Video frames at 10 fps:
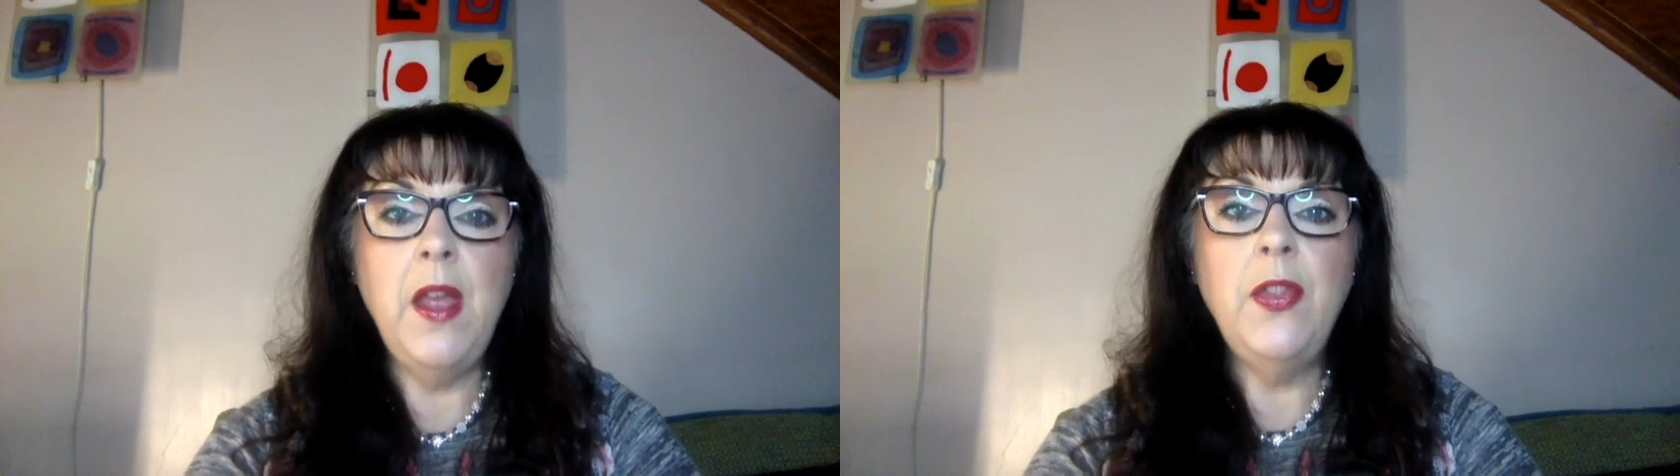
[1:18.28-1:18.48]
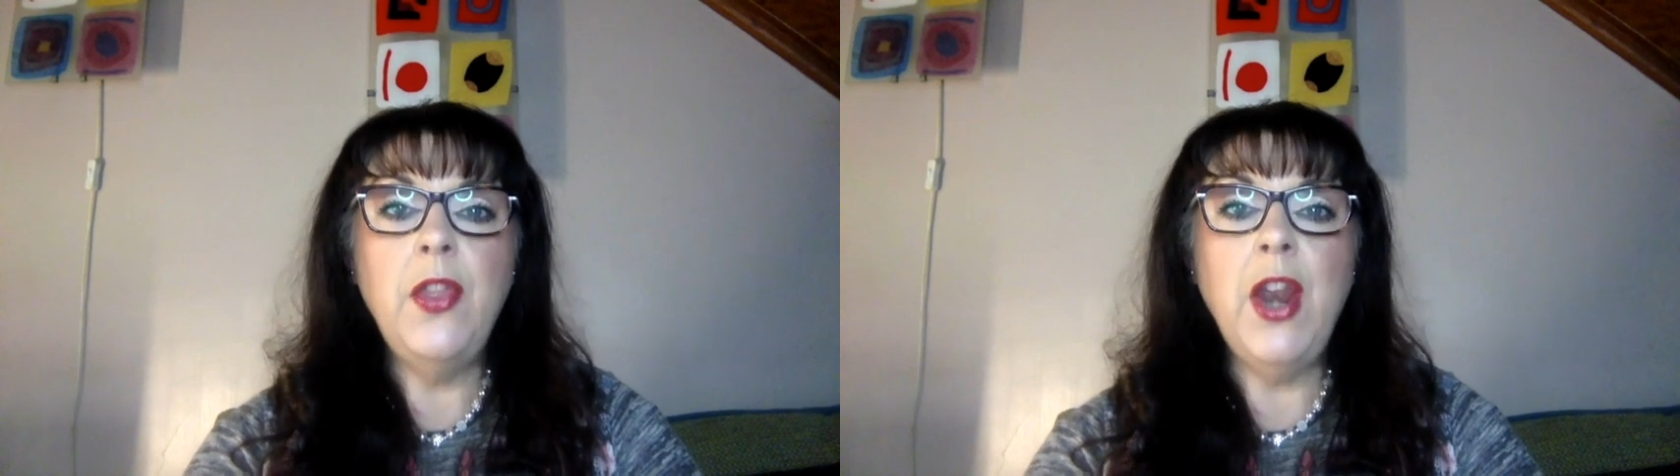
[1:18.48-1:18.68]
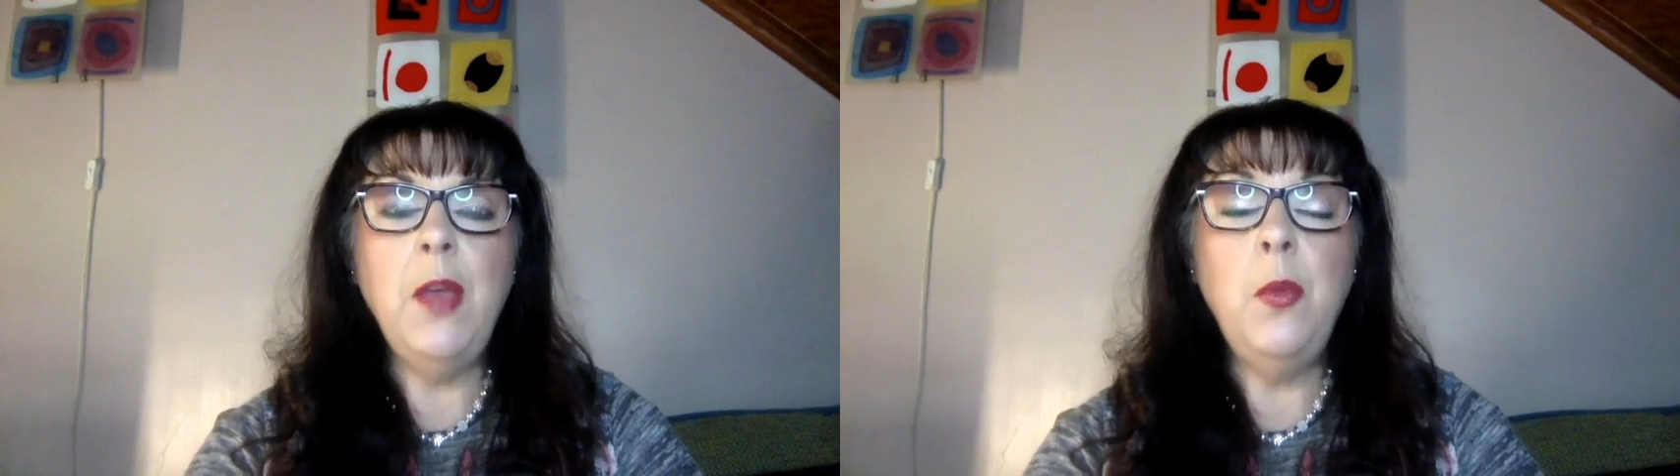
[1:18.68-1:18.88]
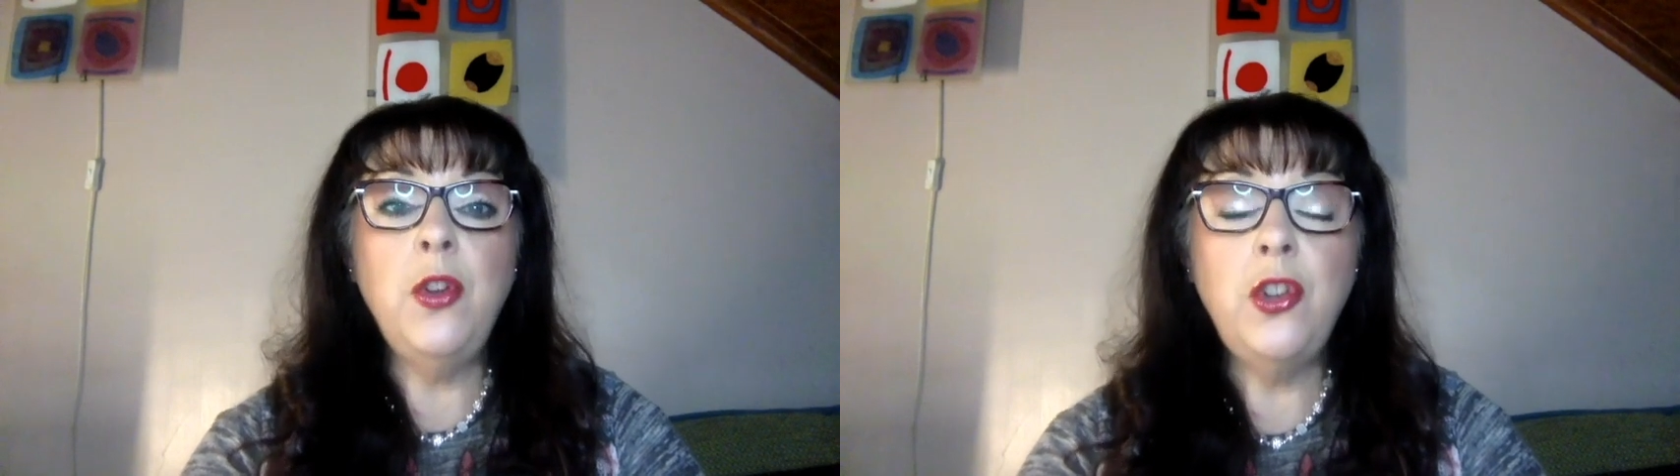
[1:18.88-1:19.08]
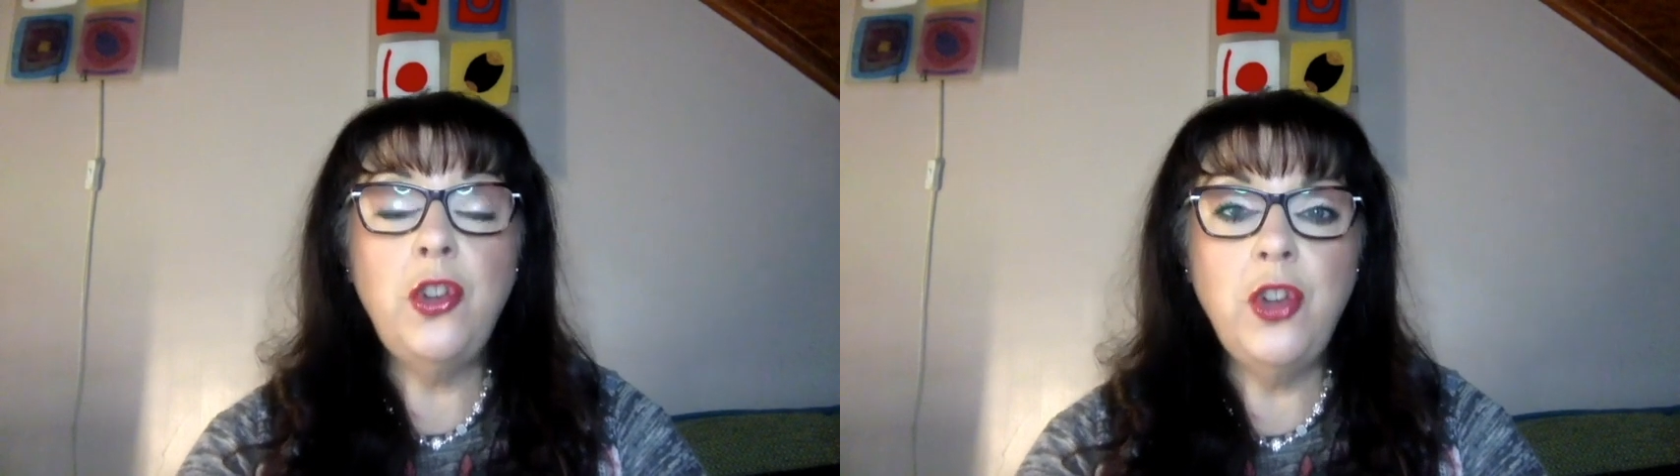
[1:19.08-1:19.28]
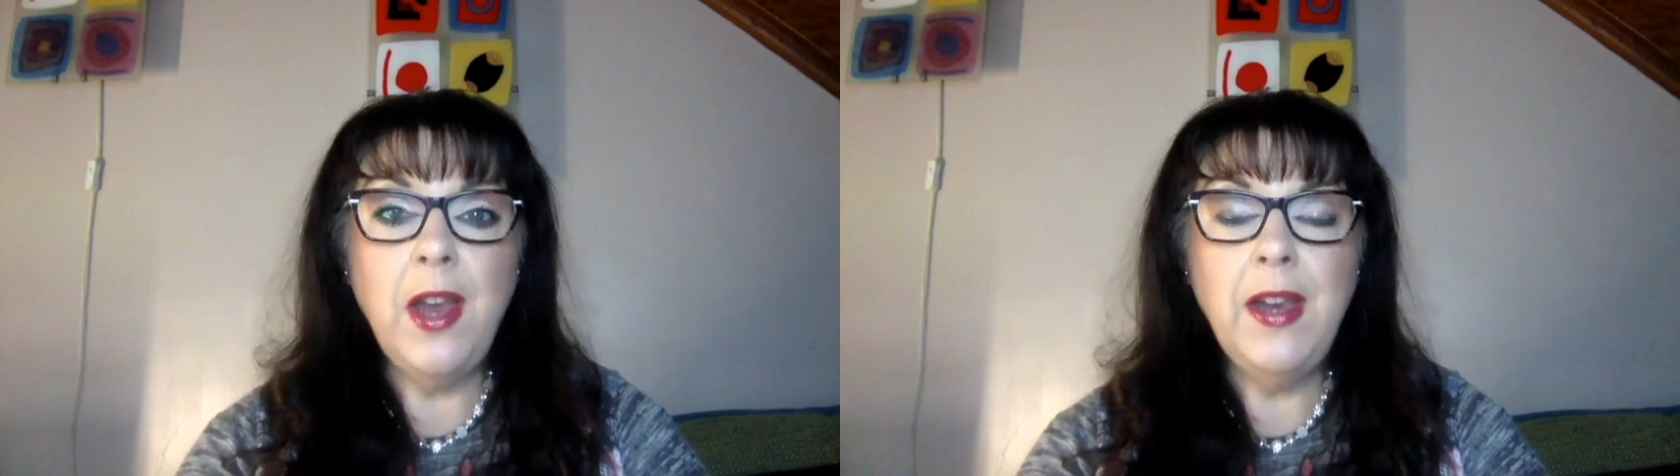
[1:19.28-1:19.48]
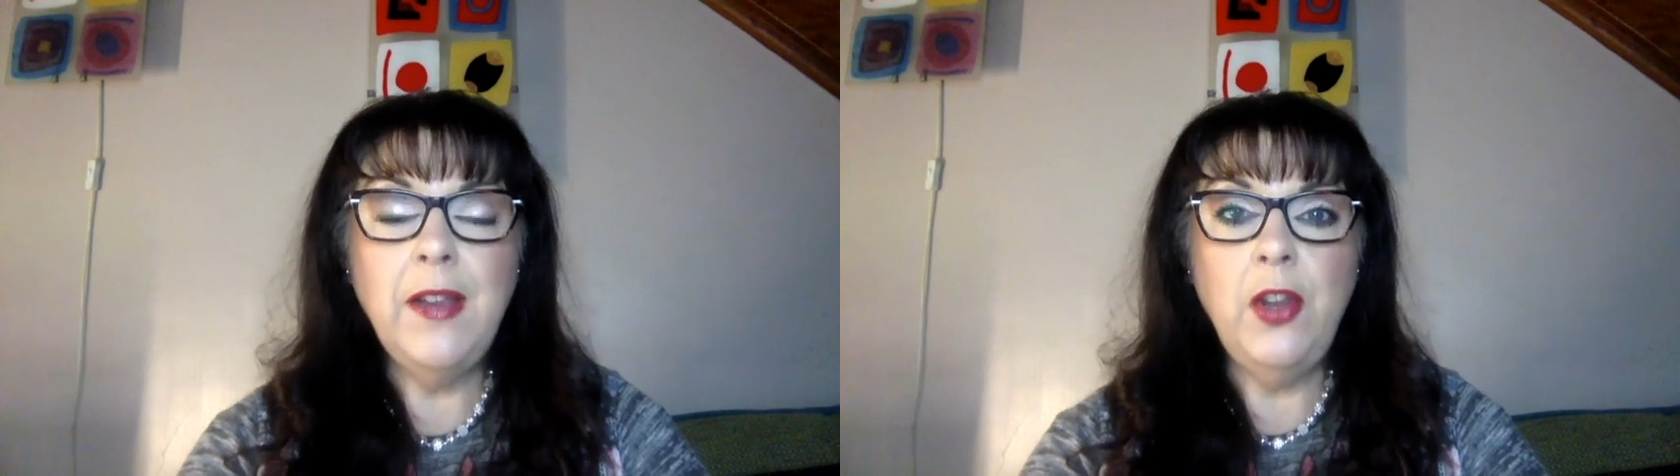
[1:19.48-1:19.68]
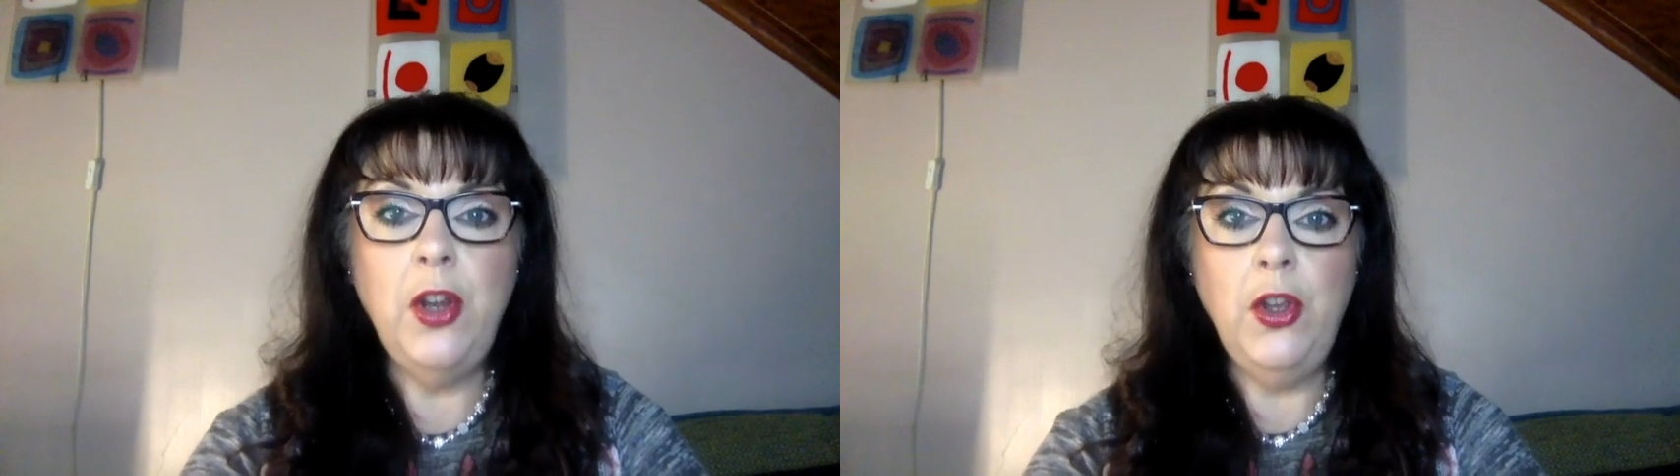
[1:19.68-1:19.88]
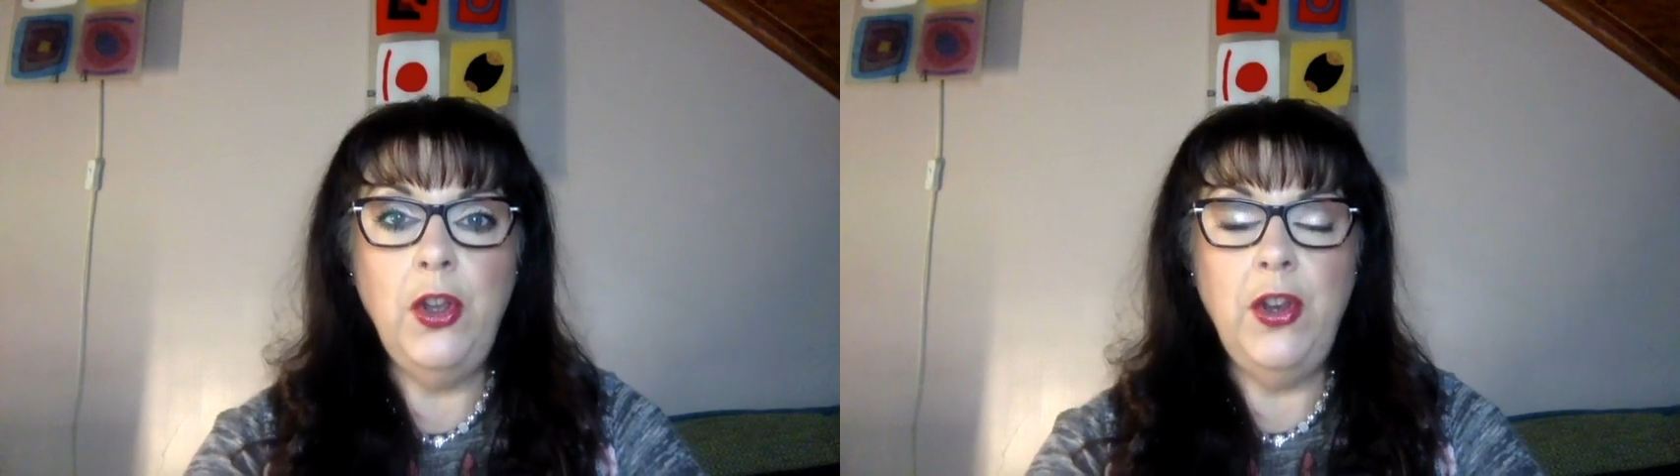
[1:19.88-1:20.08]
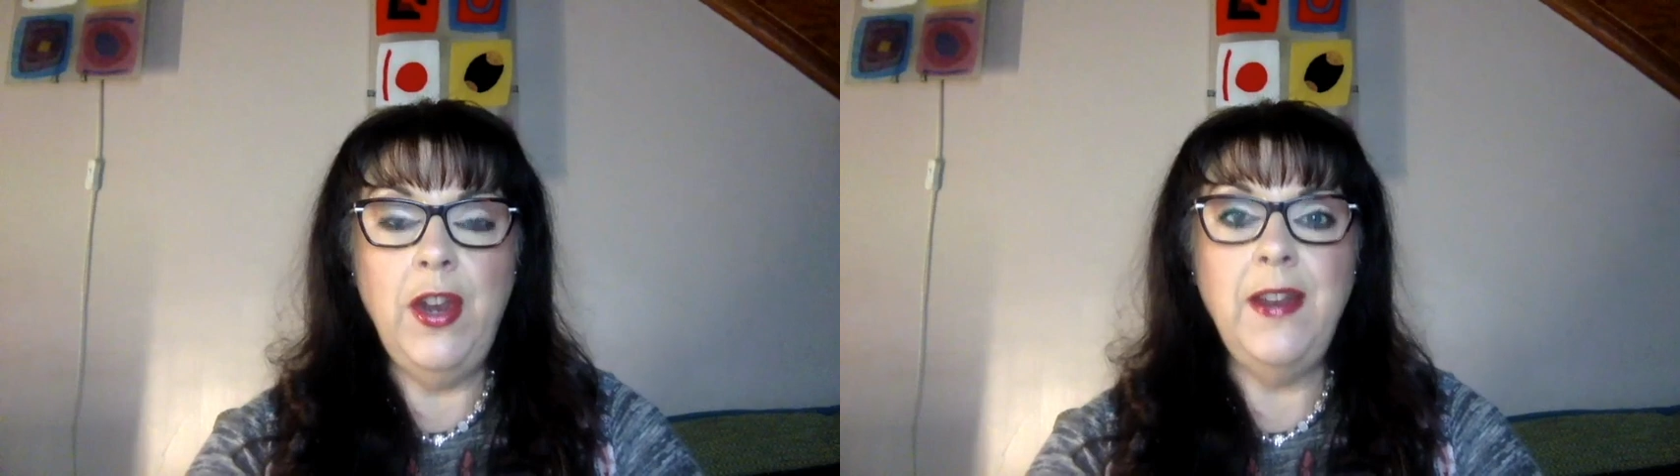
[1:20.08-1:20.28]
that I would chunk the
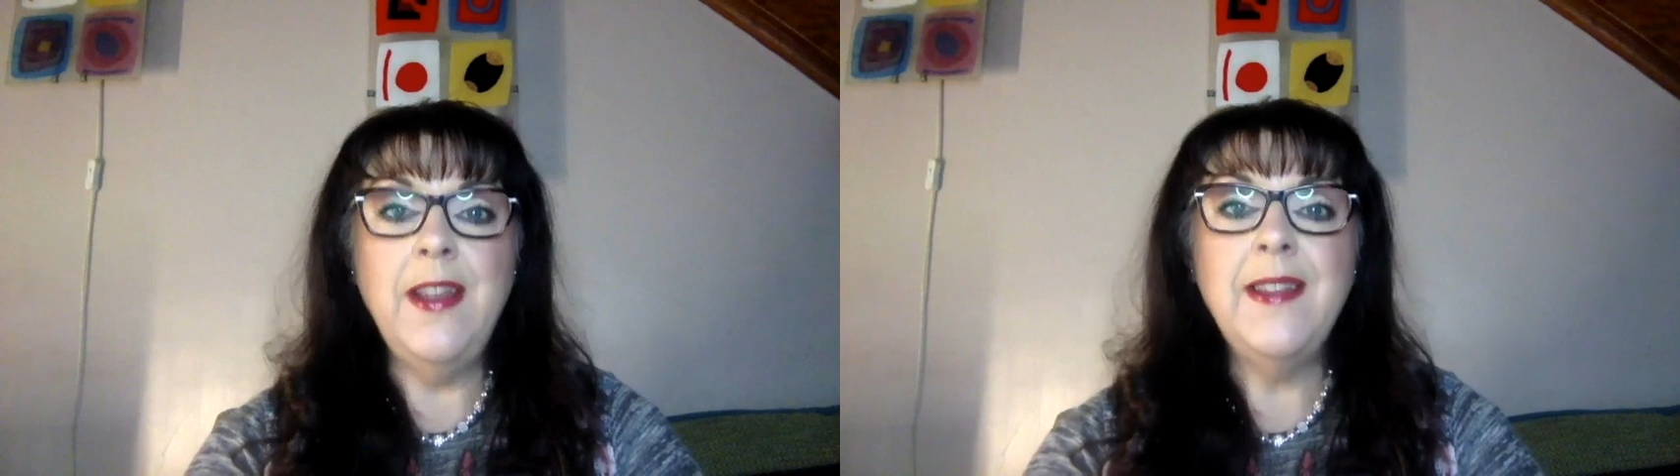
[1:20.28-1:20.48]
learning,